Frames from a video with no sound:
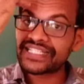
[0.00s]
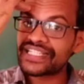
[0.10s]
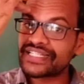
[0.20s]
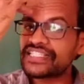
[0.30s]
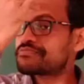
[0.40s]

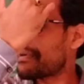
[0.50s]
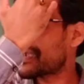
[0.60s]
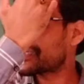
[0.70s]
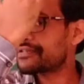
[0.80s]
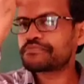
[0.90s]
inside this
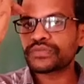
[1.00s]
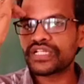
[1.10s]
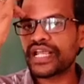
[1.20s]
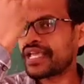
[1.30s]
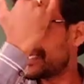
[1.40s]
part.
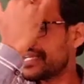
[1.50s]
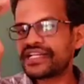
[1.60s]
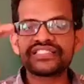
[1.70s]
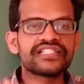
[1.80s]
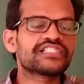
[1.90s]
Okay,
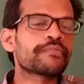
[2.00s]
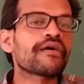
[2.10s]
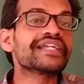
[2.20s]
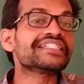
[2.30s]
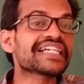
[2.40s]
inside this
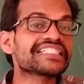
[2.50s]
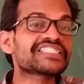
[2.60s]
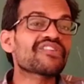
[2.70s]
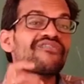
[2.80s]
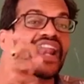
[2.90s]
part it
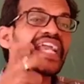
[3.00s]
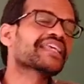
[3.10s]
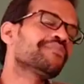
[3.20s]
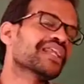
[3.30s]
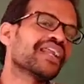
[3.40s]
consists of
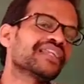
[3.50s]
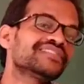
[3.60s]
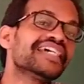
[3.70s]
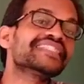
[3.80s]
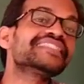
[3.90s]
lacrimal
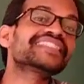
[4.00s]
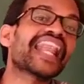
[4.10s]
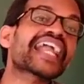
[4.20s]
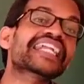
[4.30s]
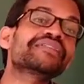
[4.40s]
glands. These
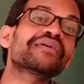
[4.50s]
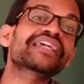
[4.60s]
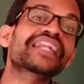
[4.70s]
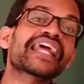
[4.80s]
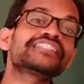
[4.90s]

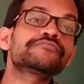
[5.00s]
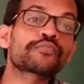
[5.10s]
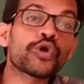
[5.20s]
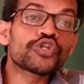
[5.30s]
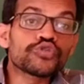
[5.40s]
lacrimal glands
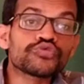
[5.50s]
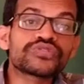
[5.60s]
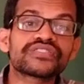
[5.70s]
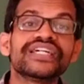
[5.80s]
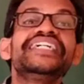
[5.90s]

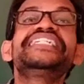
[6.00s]
produce